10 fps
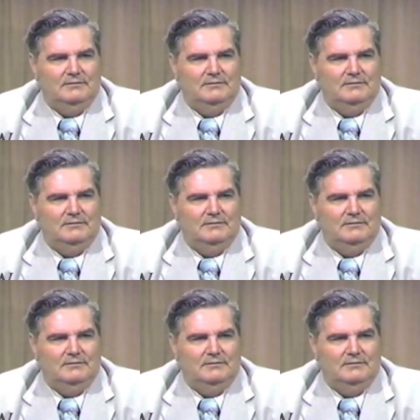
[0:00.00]

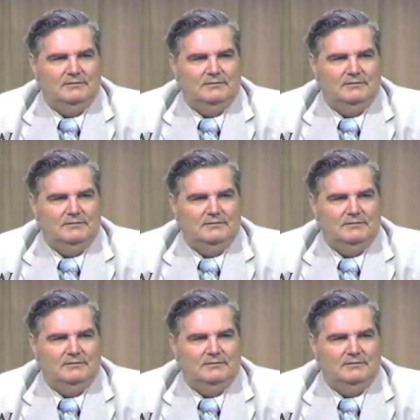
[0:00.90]

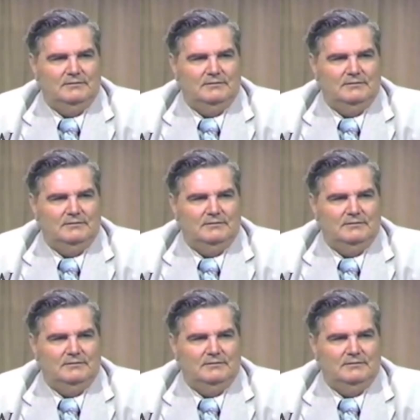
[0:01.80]

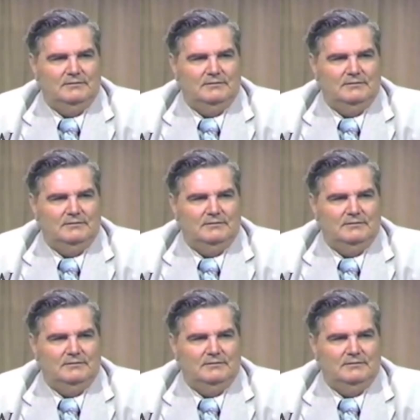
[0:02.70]

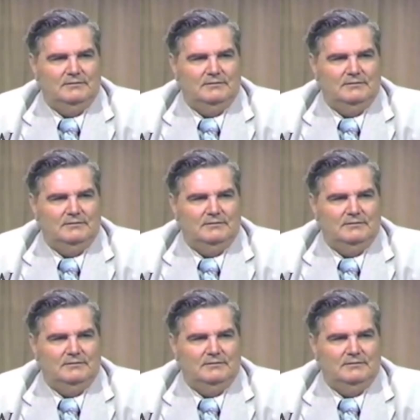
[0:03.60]
[no speech]